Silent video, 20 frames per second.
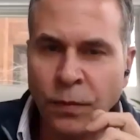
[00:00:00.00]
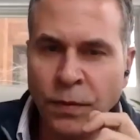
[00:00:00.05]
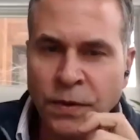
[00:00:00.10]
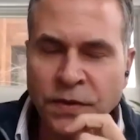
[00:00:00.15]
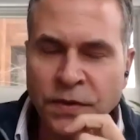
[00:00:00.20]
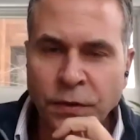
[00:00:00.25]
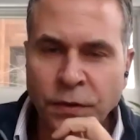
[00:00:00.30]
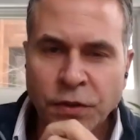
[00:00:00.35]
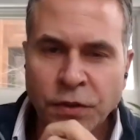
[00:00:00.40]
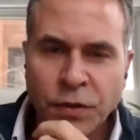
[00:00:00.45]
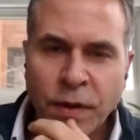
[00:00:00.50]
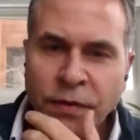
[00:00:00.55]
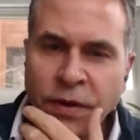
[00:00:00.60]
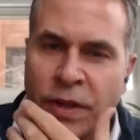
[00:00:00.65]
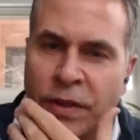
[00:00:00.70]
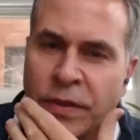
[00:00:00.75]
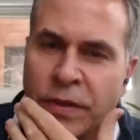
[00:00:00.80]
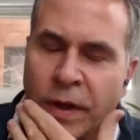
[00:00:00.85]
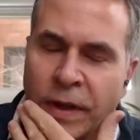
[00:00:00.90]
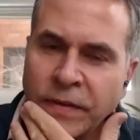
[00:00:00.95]
research do you have
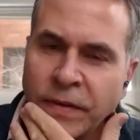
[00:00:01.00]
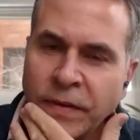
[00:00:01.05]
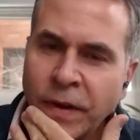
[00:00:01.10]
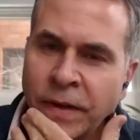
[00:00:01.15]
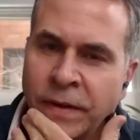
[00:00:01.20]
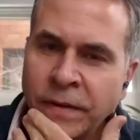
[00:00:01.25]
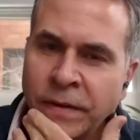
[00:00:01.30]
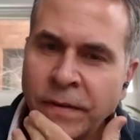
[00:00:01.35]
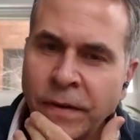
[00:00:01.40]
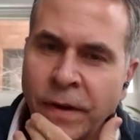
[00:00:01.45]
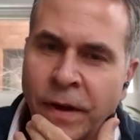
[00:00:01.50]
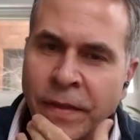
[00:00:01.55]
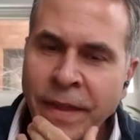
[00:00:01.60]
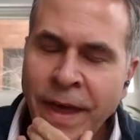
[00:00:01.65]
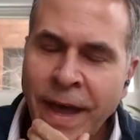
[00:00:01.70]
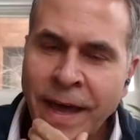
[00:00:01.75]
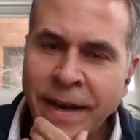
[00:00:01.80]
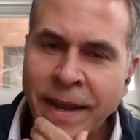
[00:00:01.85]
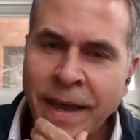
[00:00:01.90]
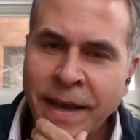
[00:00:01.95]
any thoughts on on
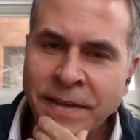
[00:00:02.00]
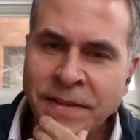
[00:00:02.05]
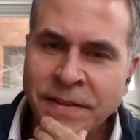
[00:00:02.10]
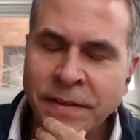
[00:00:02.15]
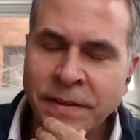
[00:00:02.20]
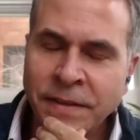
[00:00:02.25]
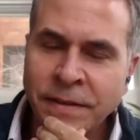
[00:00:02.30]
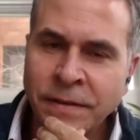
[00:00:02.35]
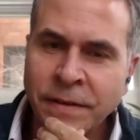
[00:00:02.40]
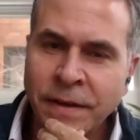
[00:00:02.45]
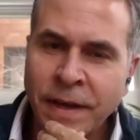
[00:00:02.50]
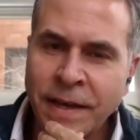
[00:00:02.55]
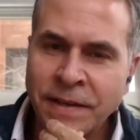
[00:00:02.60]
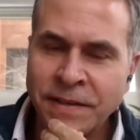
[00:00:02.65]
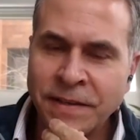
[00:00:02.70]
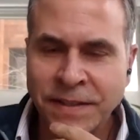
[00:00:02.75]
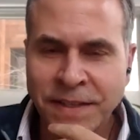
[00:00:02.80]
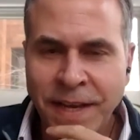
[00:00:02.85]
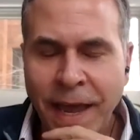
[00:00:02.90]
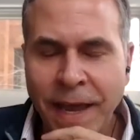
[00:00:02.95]
that as a
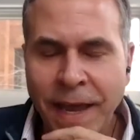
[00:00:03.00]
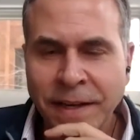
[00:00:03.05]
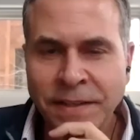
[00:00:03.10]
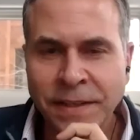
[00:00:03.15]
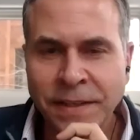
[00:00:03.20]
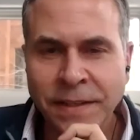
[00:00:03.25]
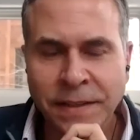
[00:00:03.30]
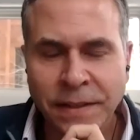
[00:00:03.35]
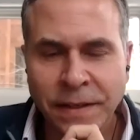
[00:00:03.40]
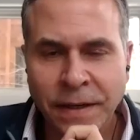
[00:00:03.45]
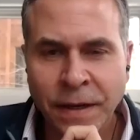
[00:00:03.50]
as a tactic